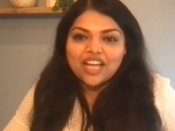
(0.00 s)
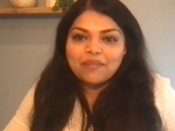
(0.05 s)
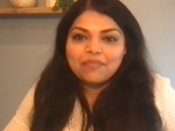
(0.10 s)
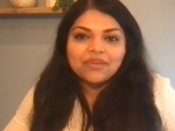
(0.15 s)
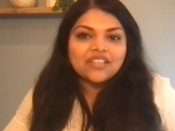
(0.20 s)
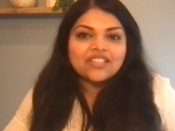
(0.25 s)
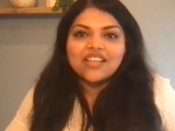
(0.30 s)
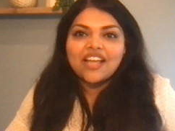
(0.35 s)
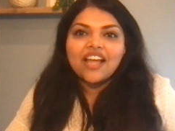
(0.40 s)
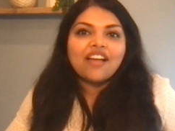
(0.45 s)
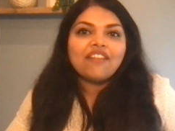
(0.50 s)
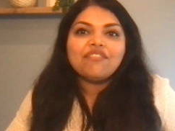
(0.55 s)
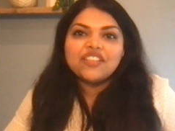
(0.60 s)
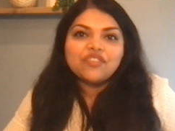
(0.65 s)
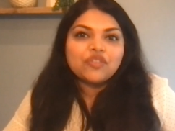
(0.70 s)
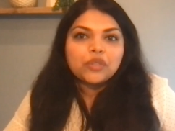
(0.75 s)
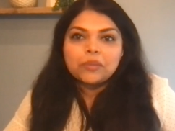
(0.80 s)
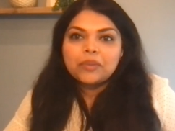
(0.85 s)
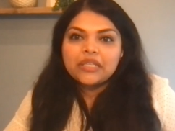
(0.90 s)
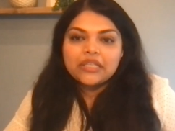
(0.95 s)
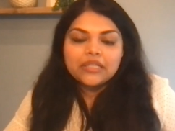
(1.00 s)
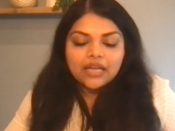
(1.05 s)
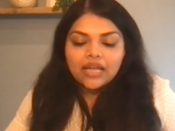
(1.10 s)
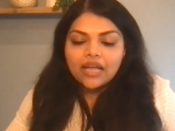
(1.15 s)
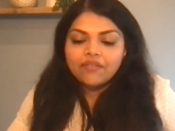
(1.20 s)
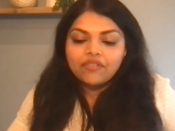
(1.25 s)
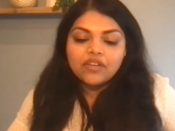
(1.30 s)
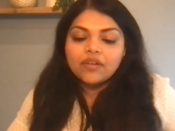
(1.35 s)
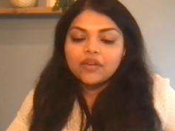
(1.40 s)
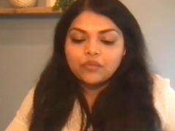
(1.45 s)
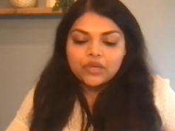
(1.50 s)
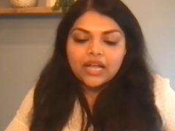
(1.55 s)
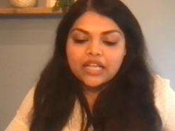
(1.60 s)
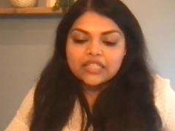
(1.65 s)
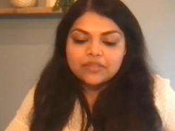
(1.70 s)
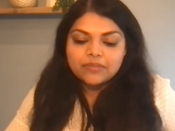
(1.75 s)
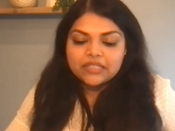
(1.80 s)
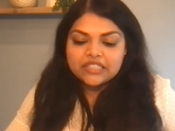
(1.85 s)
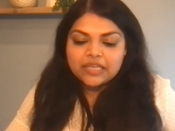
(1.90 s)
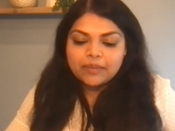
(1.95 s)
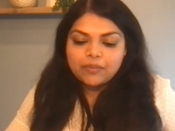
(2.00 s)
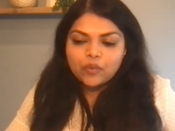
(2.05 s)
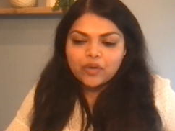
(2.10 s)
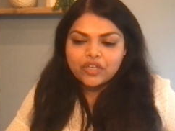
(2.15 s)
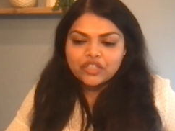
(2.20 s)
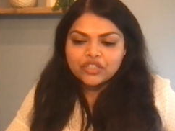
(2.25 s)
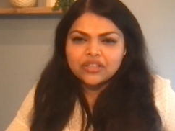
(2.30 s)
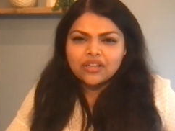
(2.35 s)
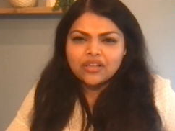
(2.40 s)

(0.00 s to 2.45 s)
because everyone would ask me the same question: